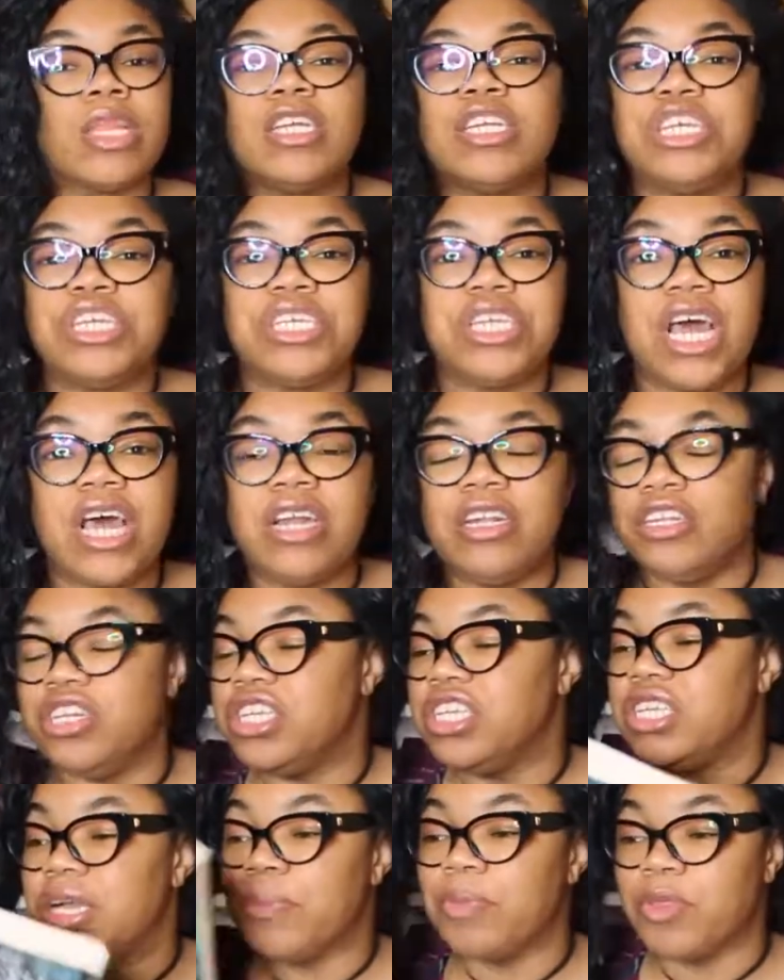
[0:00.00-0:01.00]
She's done.
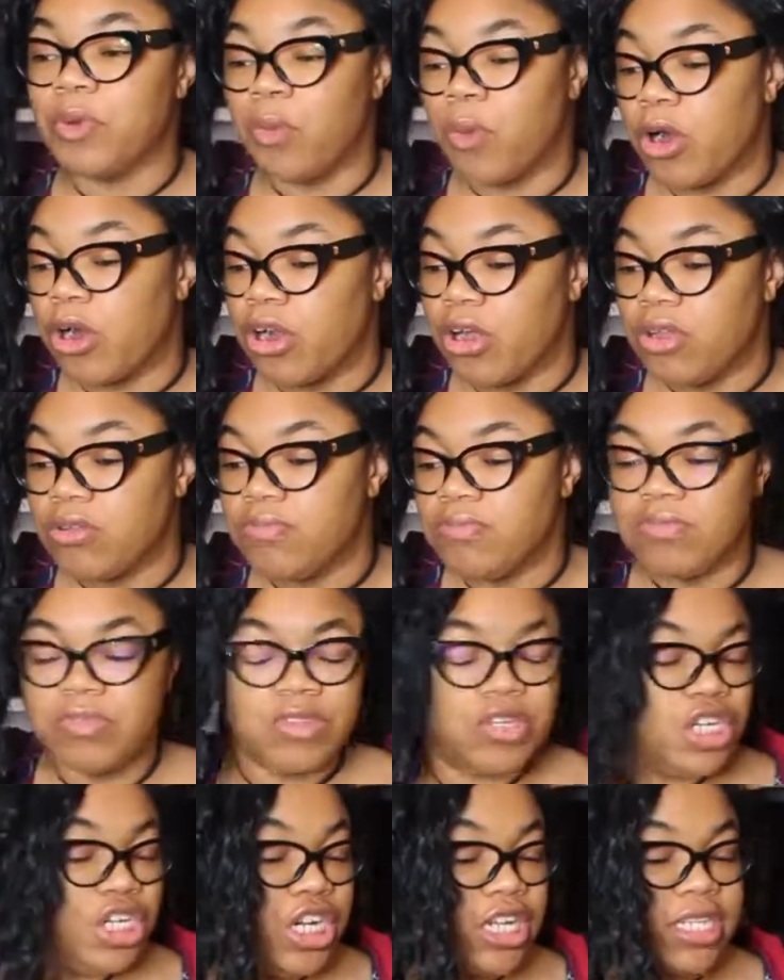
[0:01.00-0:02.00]
She's done with the world.
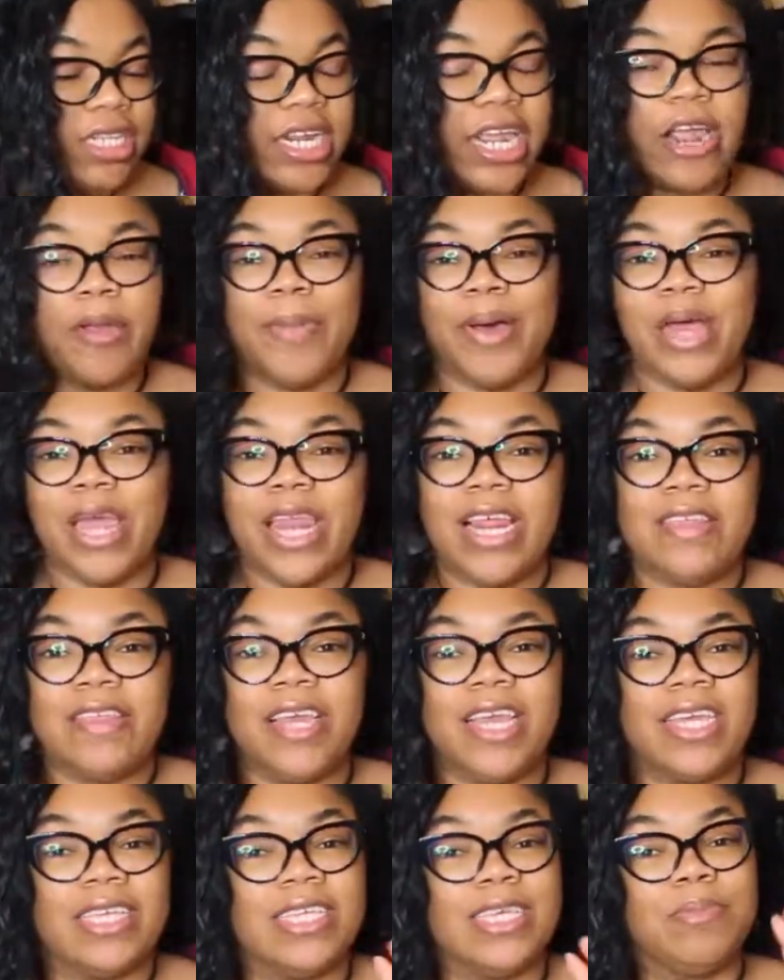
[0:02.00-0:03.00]
She doesn't care about
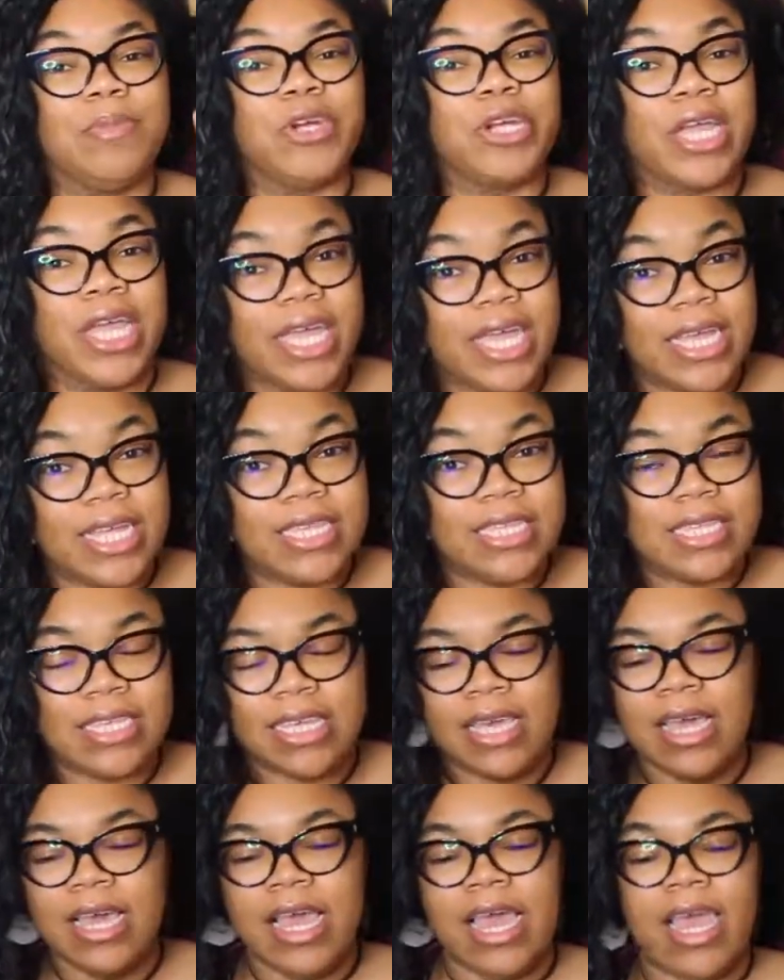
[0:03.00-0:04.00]
anything except her kids
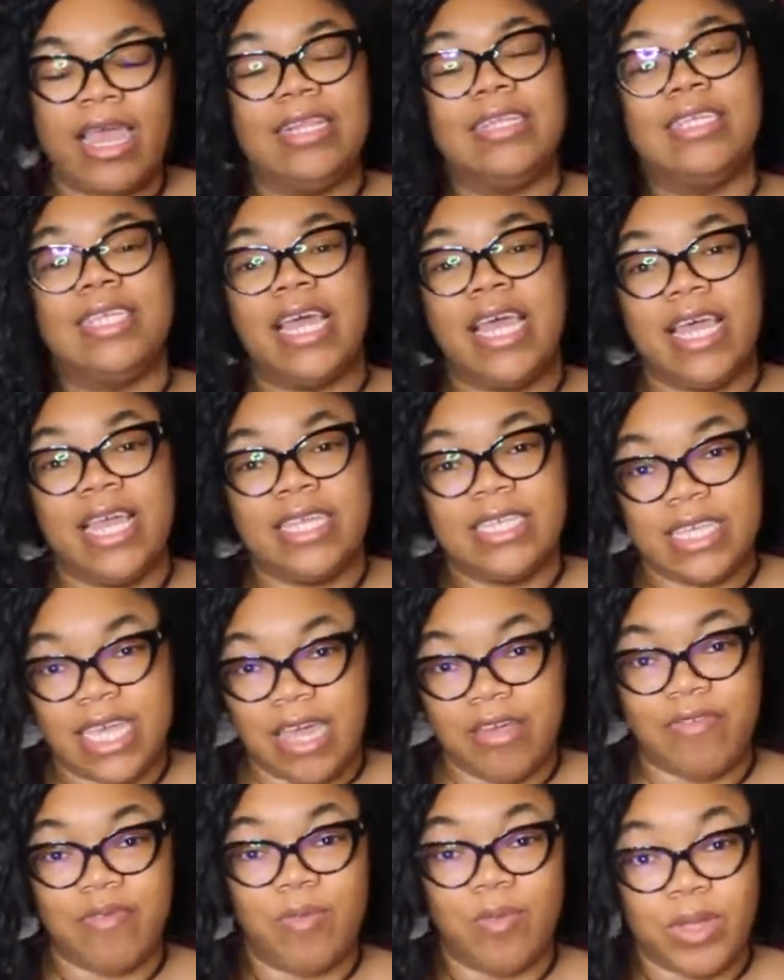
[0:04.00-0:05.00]
and staying
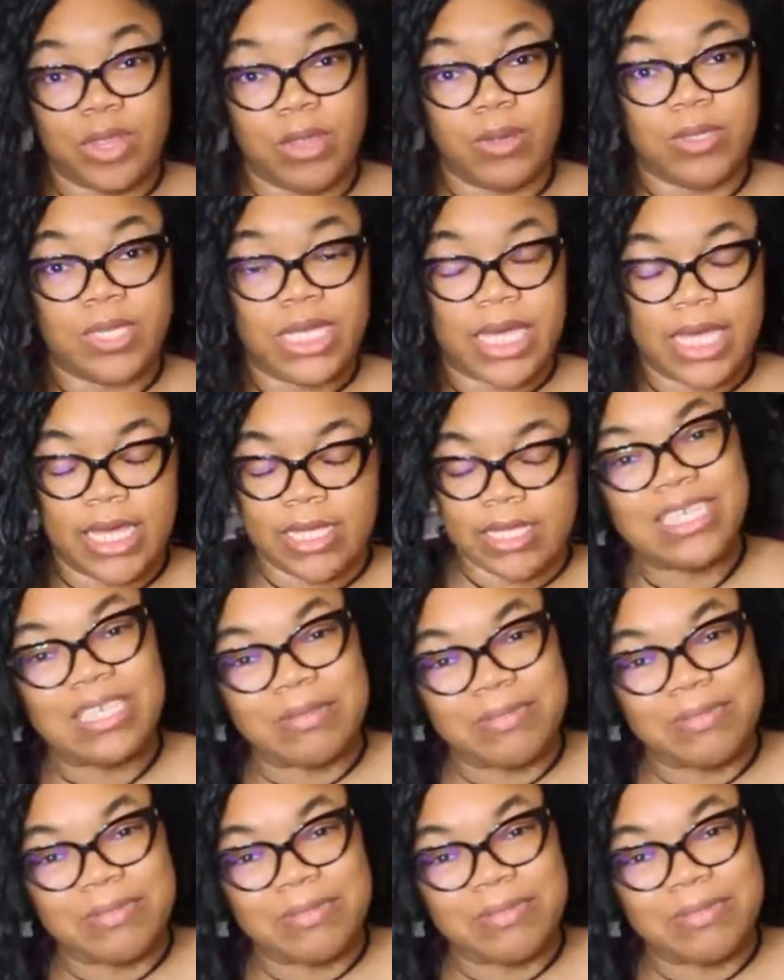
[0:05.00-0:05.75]
safe with those kids.